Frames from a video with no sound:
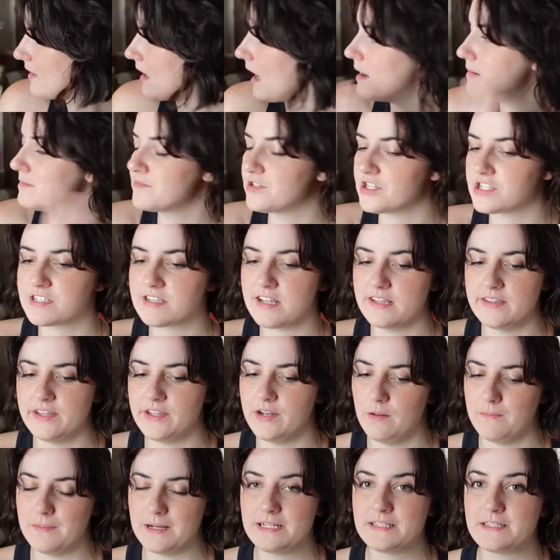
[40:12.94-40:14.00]
Um, just in
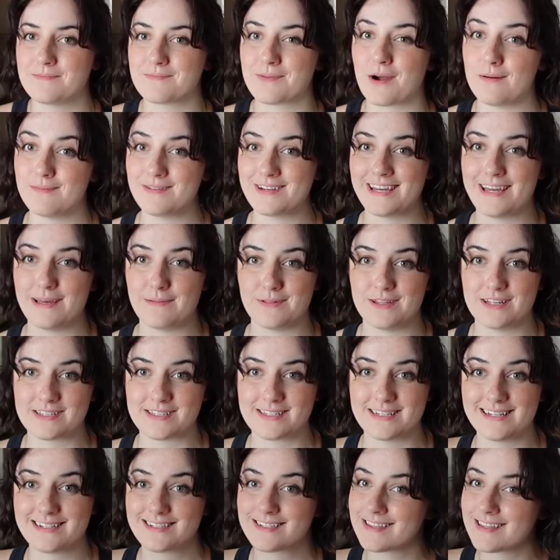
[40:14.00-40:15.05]
little bits, and probably keep
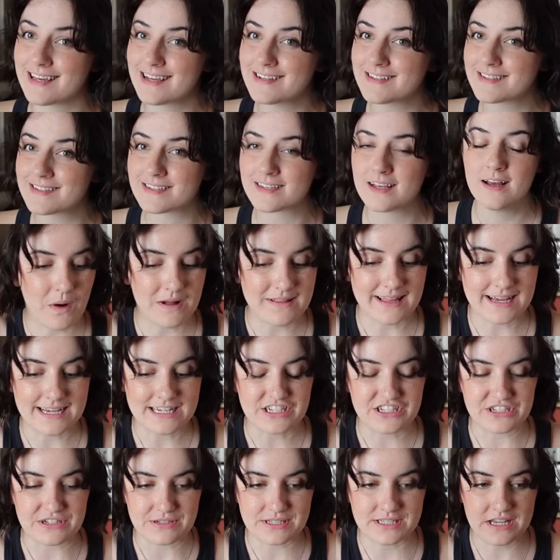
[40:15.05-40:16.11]
listening to this while I
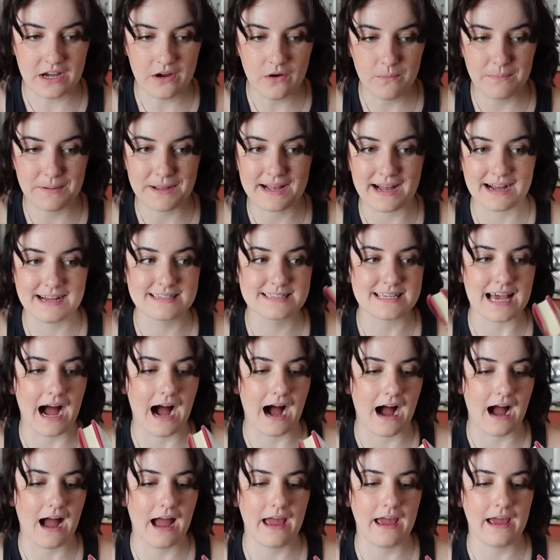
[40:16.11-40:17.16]
do so because
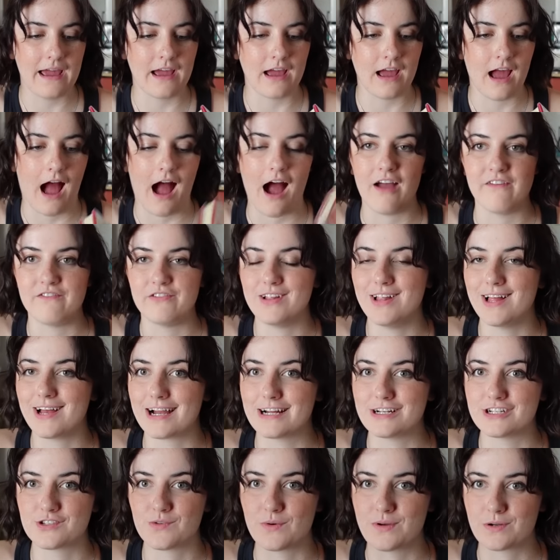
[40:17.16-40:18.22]
I, I feel like
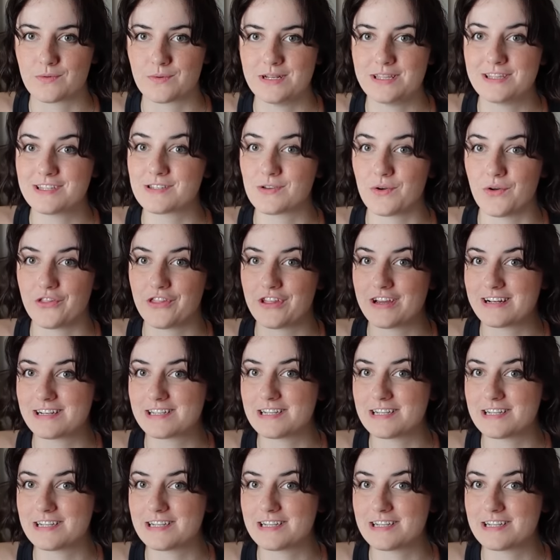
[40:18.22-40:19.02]
I just want to read this whole thing